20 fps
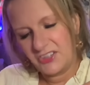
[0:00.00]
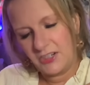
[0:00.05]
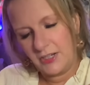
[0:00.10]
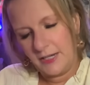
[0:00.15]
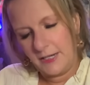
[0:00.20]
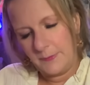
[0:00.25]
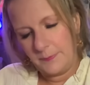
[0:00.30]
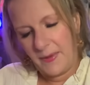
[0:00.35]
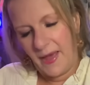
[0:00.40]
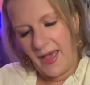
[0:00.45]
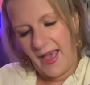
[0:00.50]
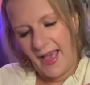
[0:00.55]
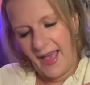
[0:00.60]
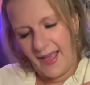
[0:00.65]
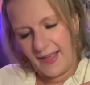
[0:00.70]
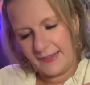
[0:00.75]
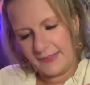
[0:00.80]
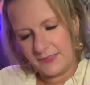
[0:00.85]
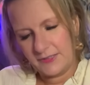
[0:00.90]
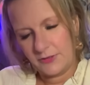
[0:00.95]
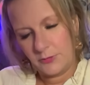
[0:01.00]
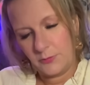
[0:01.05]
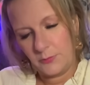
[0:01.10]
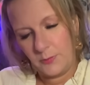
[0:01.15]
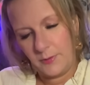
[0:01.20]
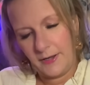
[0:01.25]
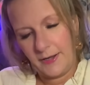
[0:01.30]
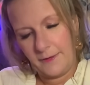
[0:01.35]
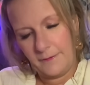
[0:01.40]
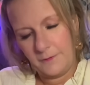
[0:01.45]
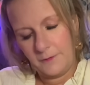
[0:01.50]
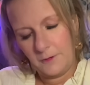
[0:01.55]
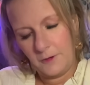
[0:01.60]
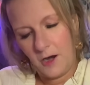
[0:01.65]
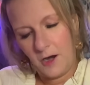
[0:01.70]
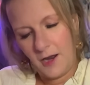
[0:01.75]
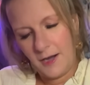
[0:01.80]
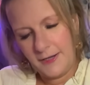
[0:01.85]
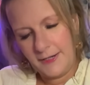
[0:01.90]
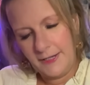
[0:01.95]
bags or whatever on
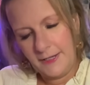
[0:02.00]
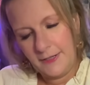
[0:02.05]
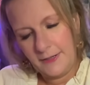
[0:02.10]
it.